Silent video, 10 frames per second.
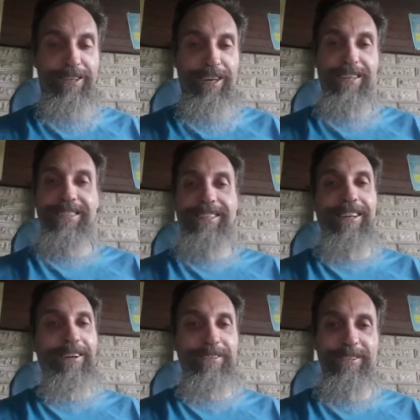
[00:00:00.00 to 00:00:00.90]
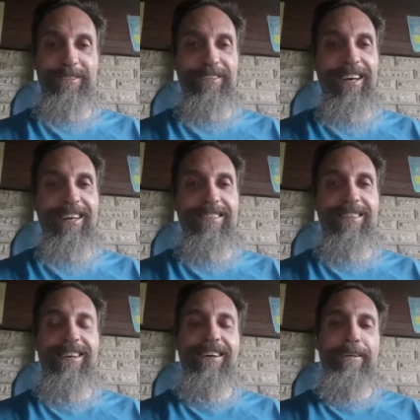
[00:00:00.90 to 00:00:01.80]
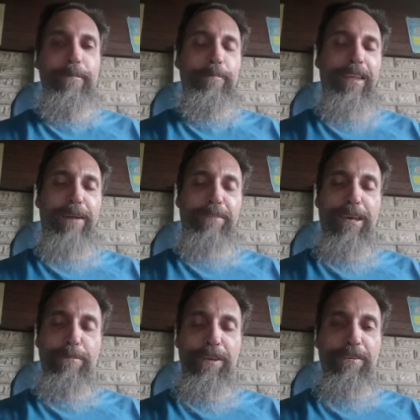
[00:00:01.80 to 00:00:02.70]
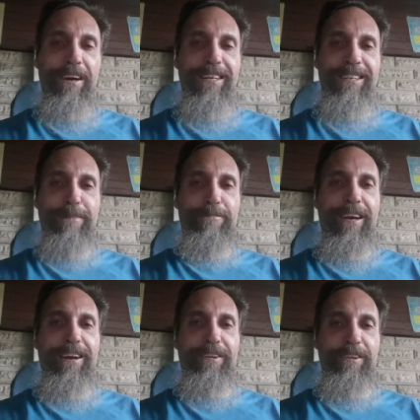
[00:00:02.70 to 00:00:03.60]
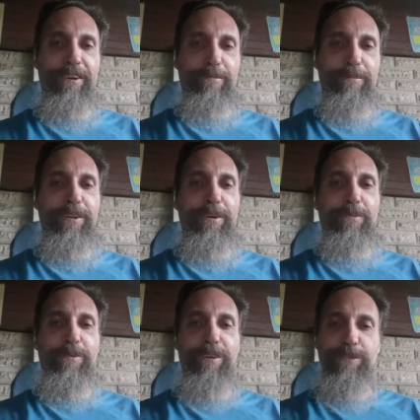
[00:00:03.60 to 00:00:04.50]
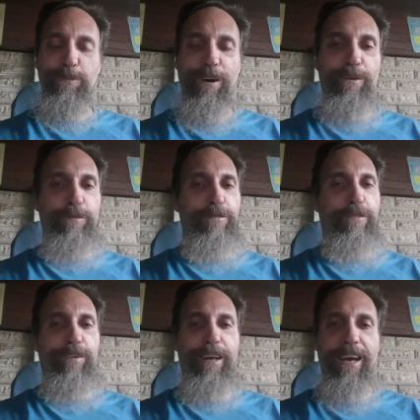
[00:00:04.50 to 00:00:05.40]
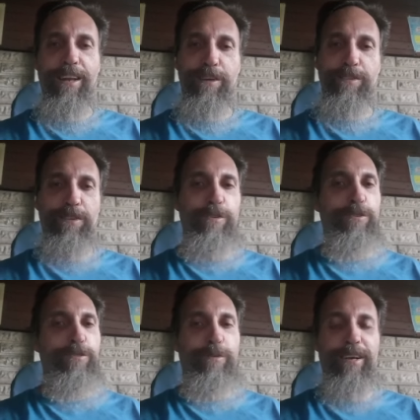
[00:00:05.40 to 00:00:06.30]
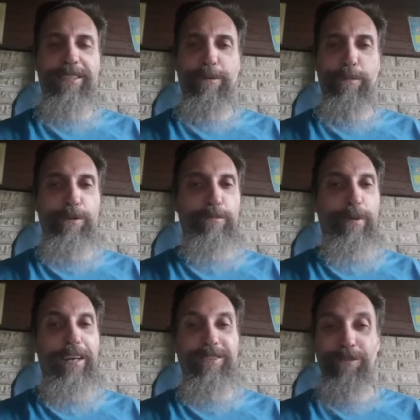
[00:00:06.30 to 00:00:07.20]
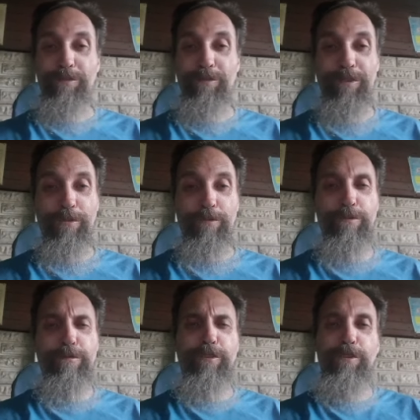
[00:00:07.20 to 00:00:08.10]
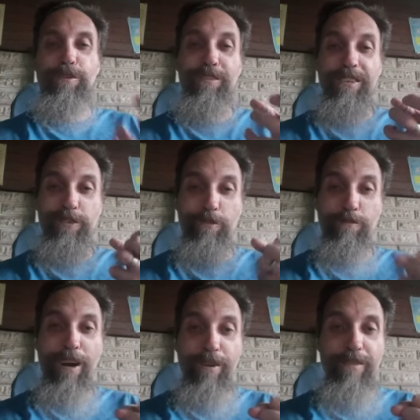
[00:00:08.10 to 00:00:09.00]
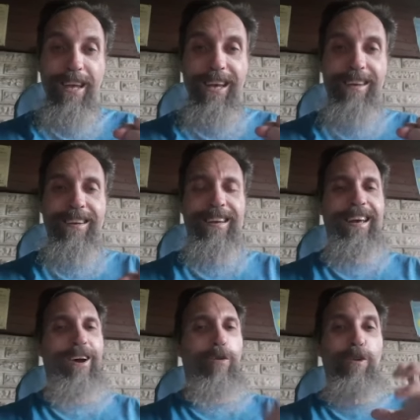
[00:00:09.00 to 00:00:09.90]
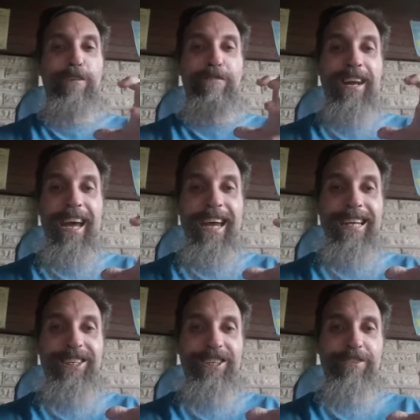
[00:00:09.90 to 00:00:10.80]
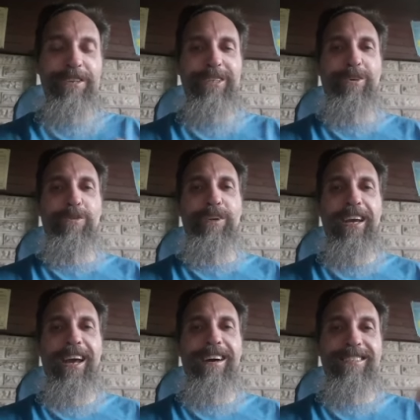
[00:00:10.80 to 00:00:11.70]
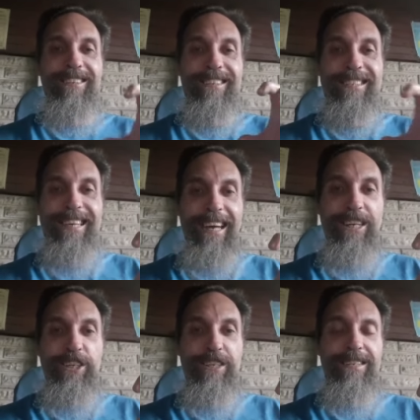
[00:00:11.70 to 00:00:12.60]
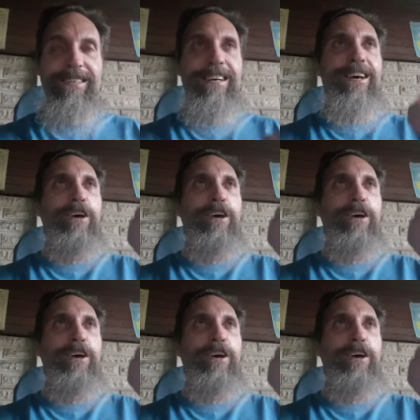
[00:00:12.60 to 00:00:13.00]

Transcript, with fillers: just the last two days. And I'm keeping you guys updated on the community wall as well with volcanoes and earthquakes. The birth pains are through the roof. The earth is groaning. All of nature is calling out attention. tension